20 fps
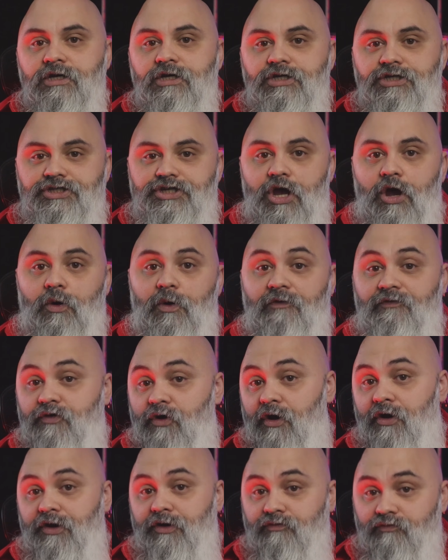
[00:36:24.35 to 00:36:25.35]
So if you're
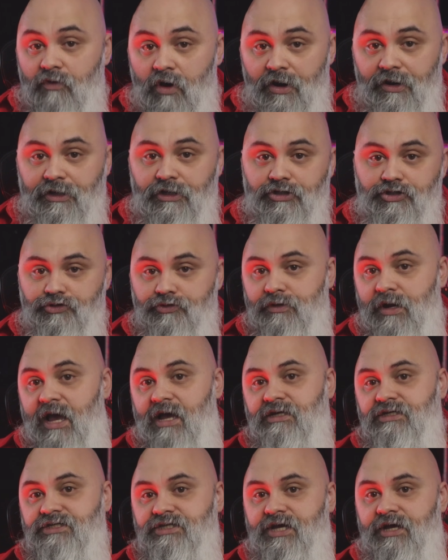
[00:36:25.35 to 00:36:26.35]
already running
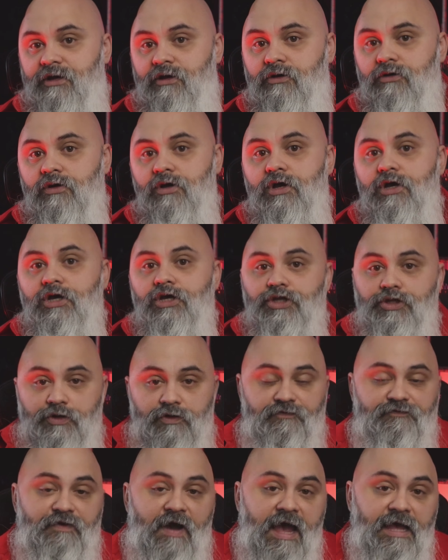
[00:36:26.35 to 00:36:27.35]
TrueNAS Scale, you
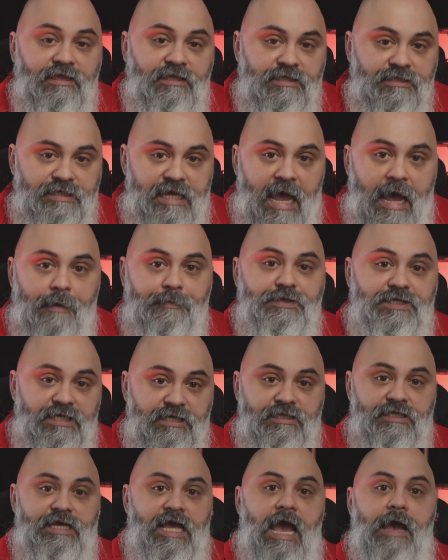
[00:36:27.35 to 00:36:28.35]
can find these apps
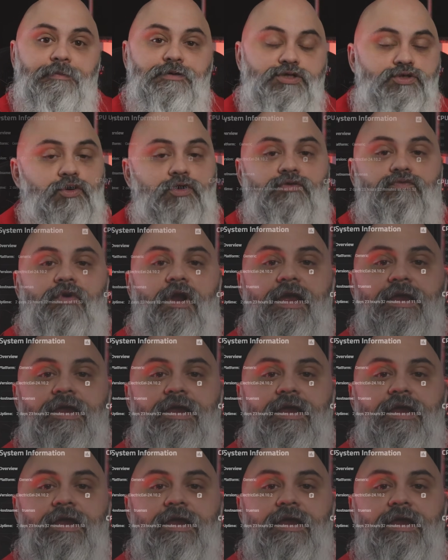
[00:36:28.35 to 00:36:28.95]
in the App Store right